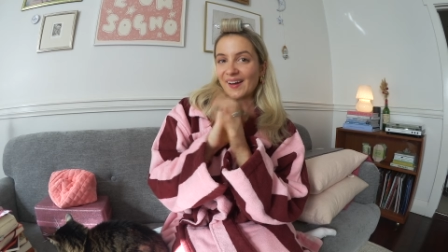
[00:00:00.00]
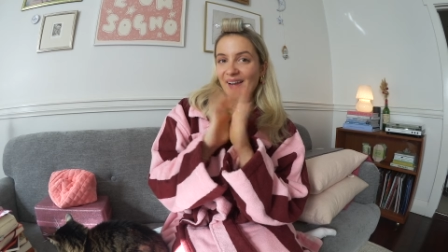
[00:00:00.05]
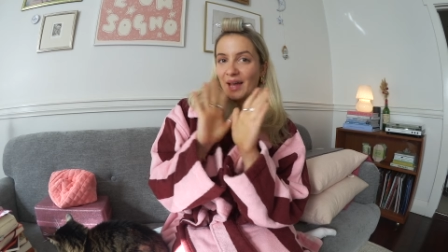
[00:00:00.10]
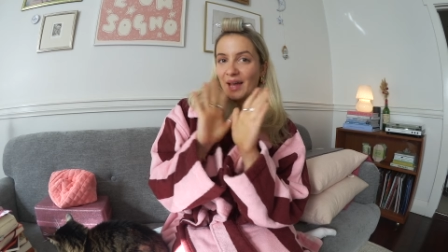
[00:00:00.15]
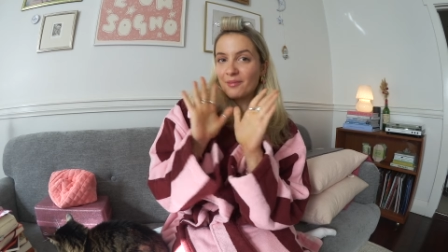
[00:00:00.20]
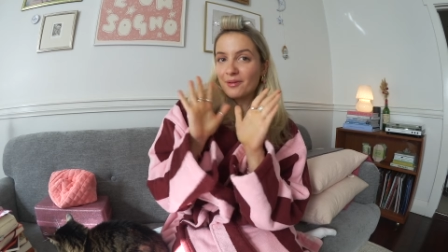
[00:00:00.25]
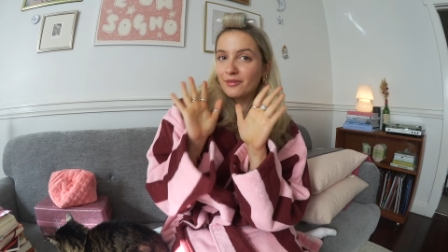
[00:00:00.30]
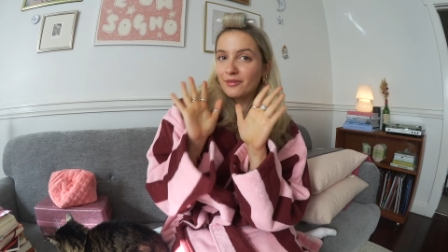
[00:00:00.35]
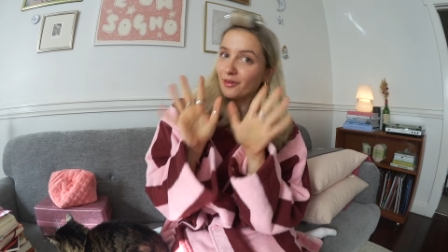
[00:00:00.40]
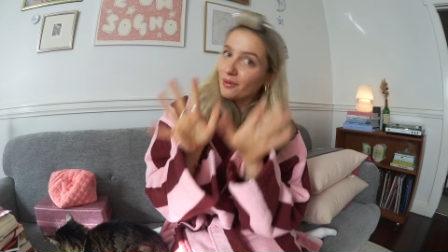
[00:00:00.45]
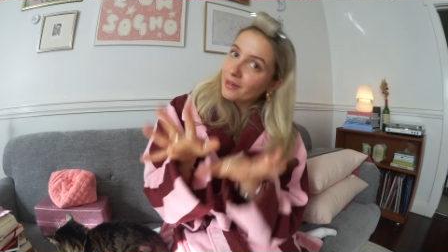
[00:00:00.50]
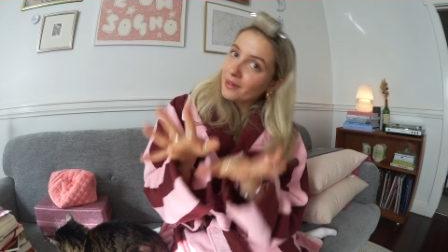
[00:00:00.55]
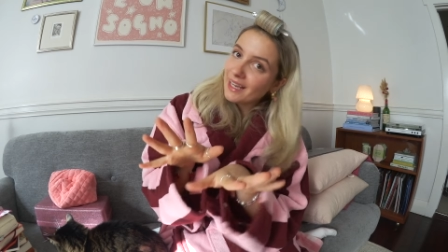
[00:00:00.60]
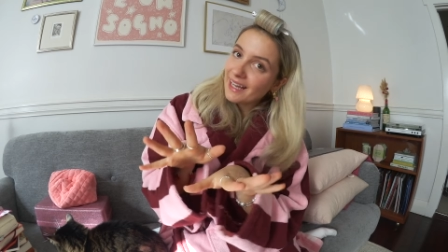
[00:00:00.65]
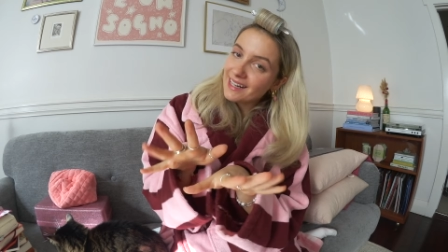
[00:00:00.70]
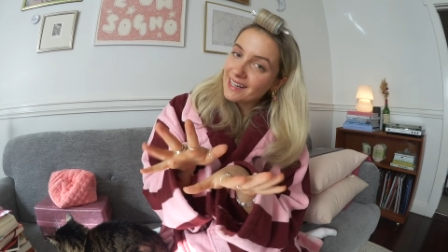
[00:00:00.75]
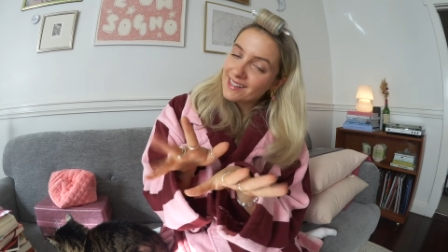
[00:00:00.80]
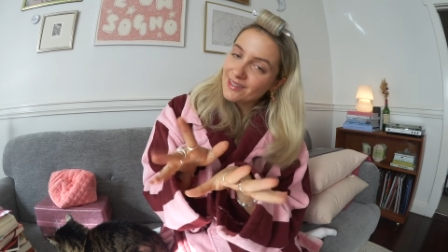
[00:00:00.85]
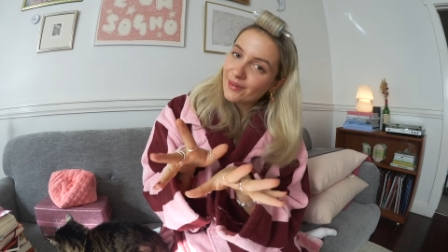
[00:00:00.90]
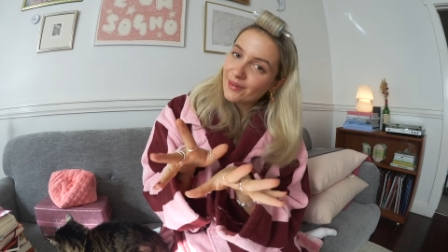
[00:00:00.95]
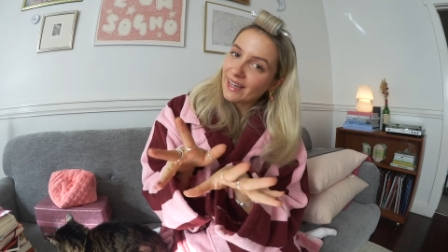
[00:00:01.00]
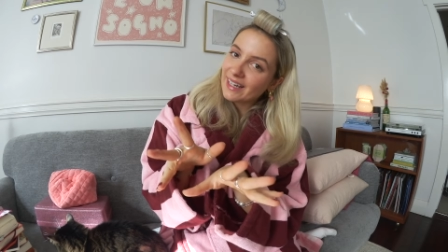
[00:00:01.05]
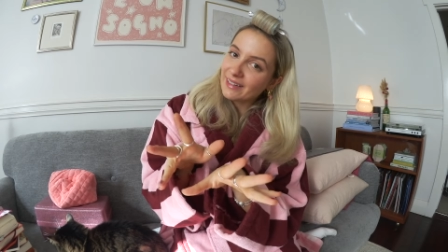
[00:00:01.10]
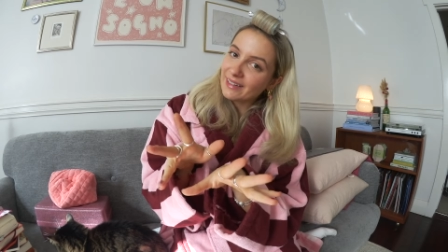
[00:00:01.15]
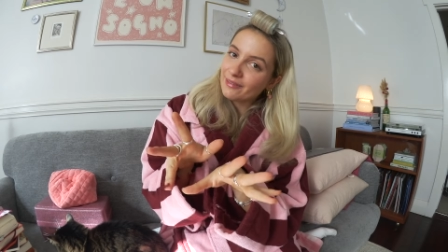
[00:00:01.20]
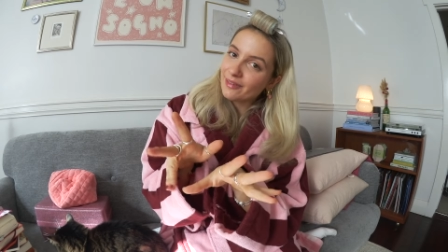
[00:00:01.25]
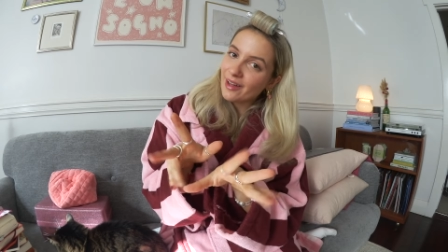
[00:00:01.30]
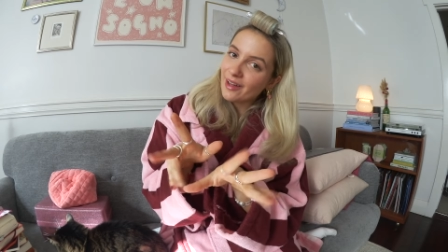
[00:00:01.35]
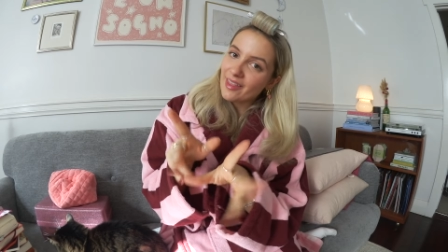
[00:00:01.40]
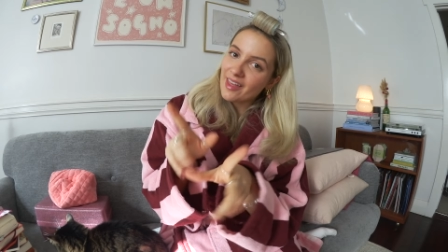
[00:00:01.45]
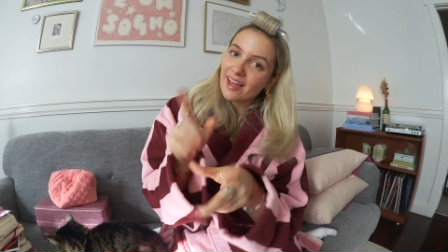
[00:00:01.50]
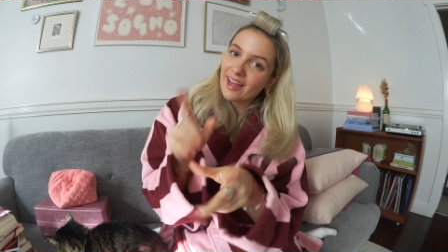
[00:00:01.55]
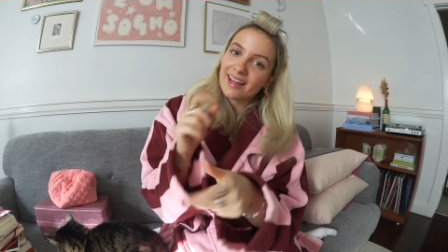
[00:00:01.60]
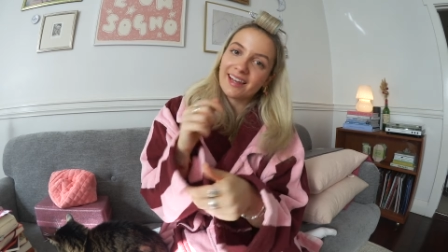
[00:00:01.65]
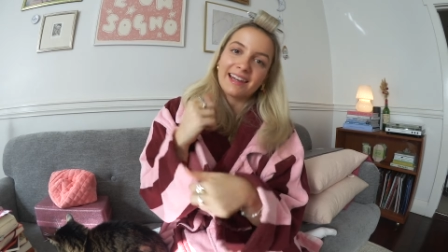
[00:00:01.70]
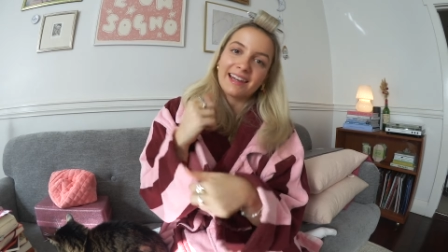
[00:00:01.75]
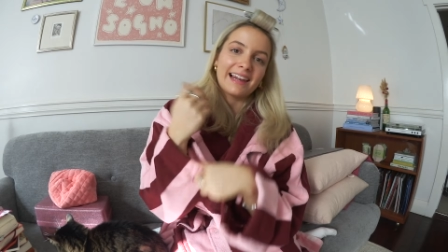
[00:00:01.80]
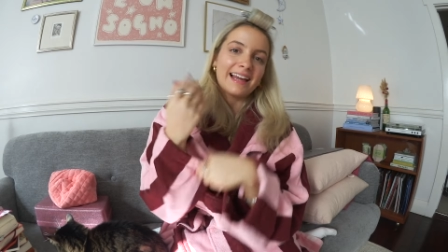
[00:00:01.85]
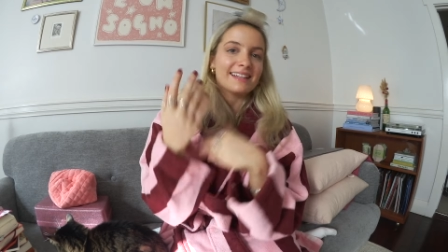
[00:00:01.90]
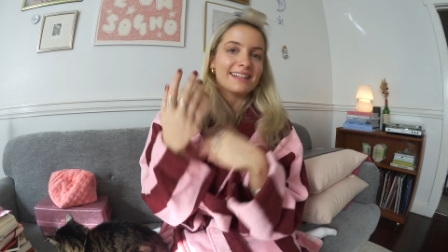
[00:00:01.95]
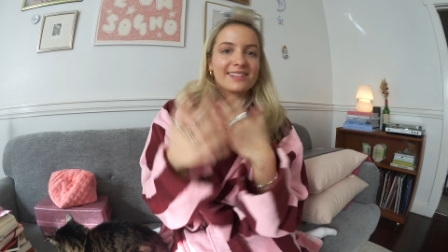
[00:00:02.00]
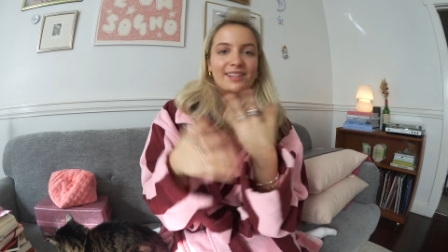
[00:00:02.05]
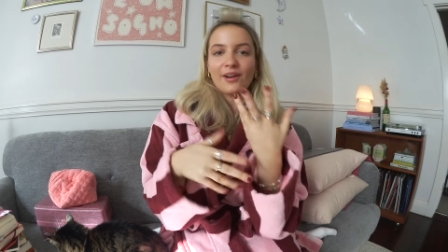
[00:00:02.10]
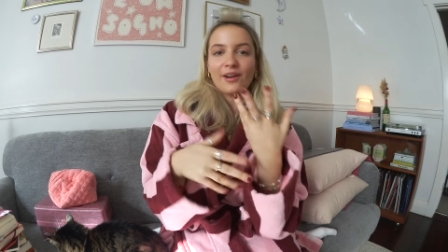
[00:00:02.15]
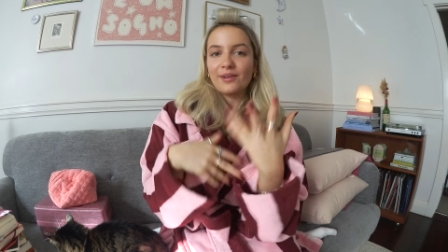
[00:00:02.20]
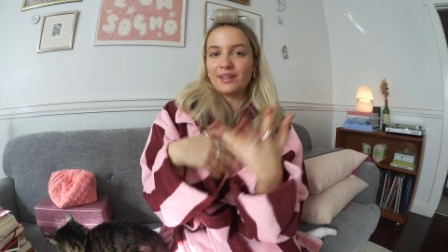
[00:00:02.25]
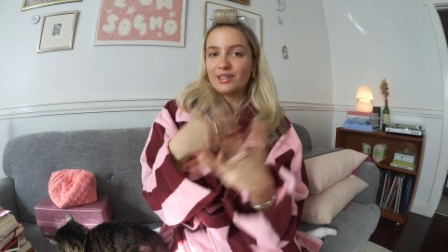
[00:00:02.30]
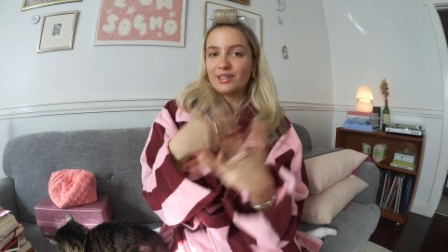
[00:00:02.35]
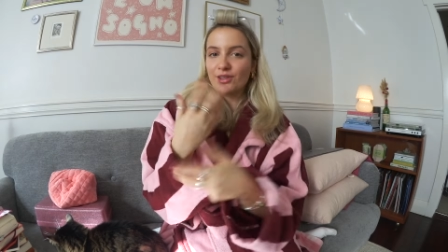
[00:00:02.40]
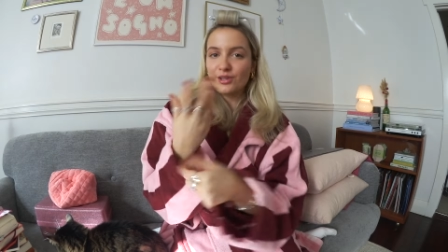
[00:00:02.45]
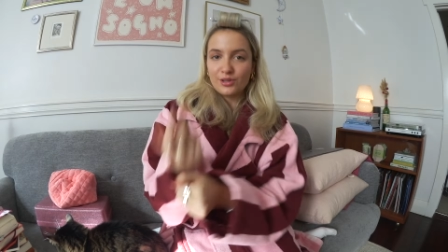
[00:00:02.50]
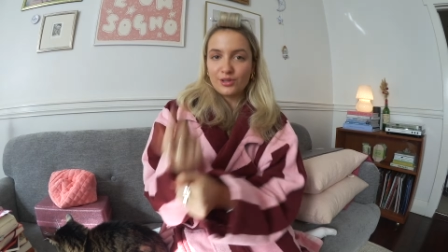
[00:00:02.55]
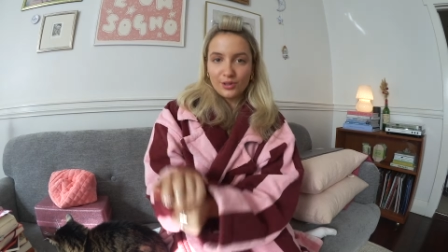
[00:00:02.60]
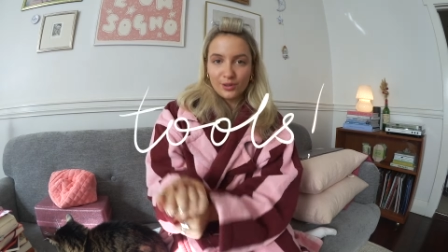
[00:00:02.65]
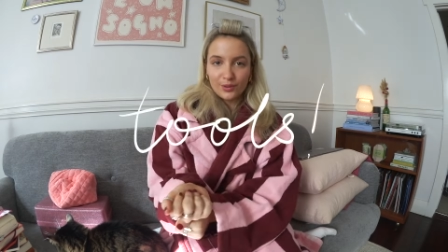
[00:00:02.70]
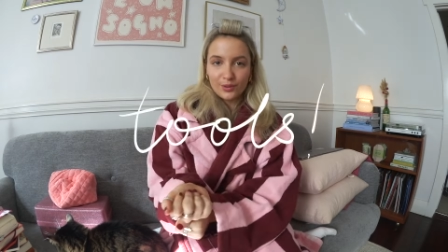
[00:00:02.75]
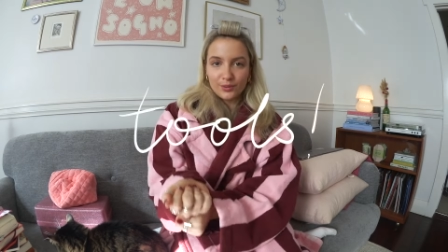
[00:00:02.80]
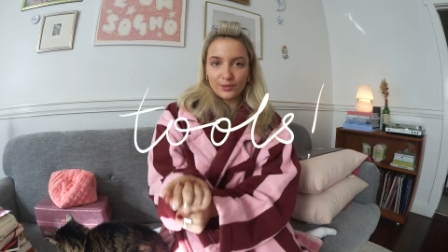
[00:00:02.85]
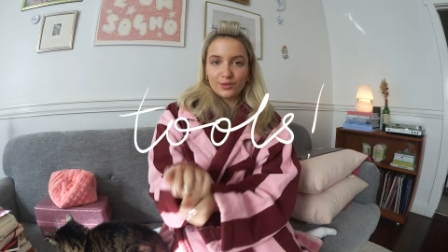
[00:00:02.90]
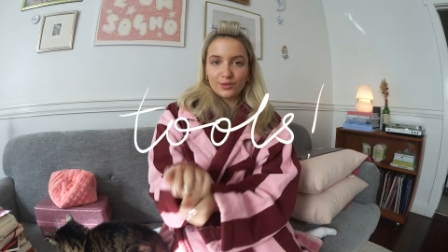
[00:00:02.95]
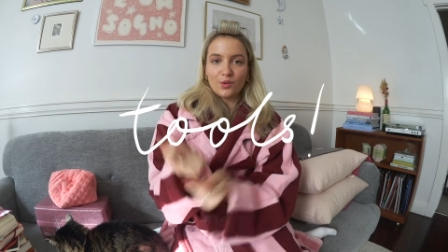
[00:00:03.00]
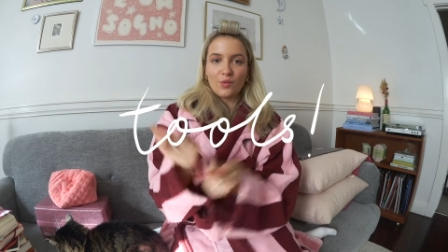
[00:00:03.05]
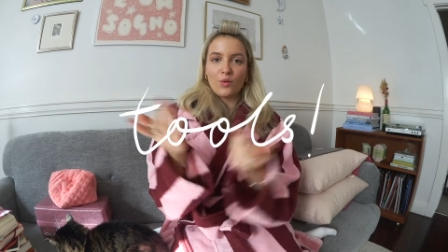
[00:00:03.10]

Okay, before we get into it any further, let's go into the tools.